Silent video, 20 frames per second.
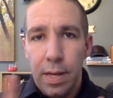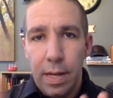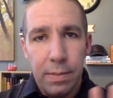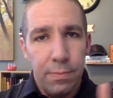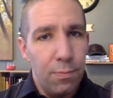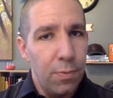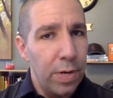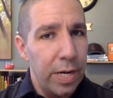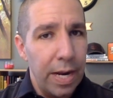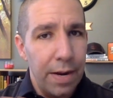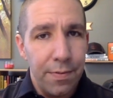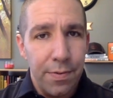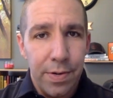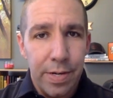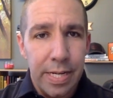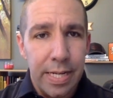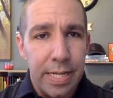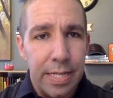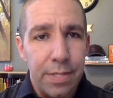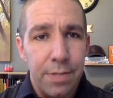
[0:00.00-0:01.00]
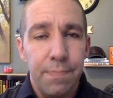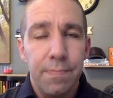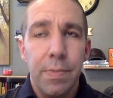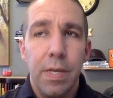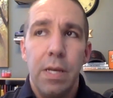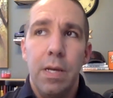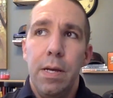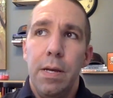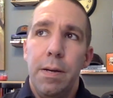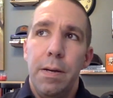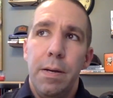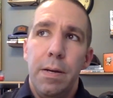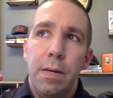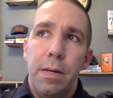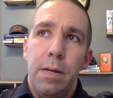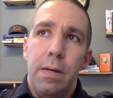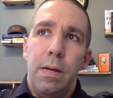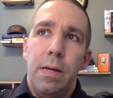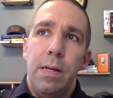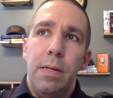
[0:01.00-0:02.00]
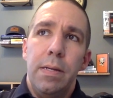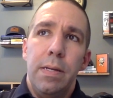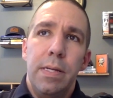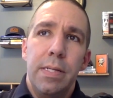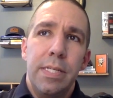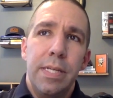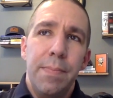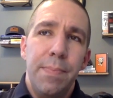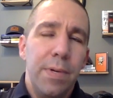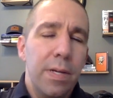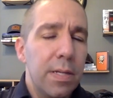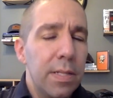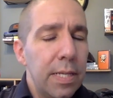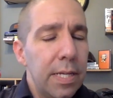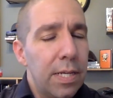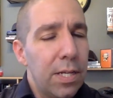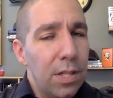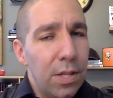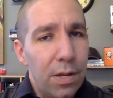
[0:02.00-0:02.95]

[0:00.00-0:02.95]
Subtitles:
Whatever it is. And typically